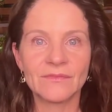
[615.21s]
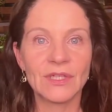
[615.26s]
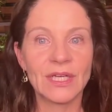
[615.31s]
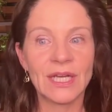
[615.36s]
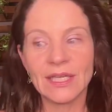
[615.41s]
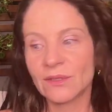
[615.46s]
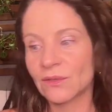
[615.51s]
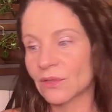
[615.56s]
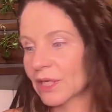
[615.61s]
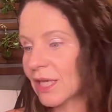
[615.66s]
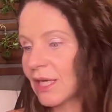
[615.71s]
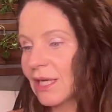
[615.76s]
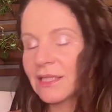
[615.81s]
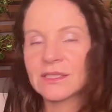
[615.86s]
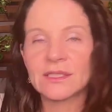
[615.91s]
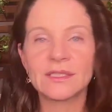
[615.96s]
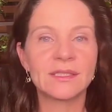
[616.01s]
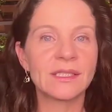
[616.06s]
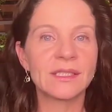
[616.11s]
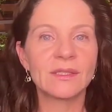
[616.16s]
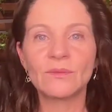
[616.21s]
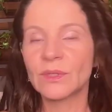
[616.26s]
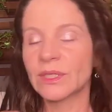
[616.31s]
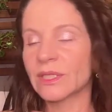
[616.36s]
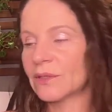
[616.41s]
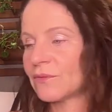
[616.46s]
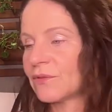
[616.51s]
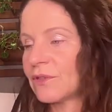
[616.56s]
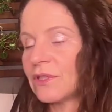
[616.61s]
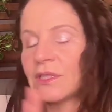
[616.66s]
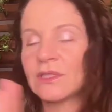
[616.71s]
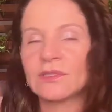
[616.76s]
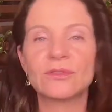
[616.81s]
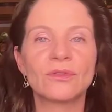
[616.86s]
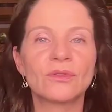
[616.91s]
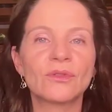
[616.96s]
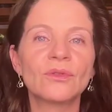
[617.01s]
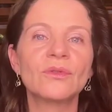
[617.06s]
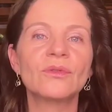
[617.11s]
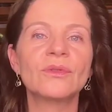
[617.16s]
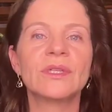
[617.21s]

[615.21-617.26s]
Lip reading: We're like, okay, let's see whatever we need to do.